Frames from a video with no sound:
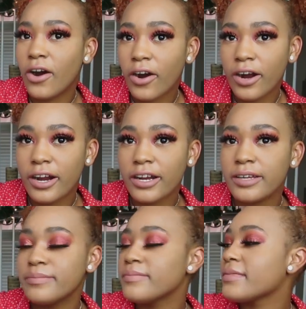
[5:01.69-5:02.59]

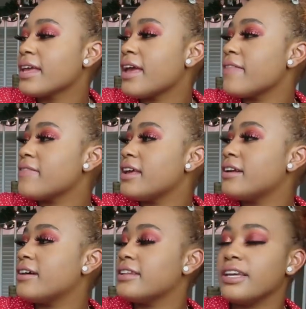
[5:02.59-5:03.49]
card. And
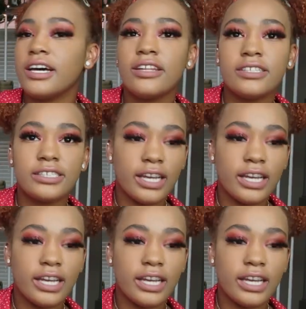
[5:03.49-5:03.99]
then on the other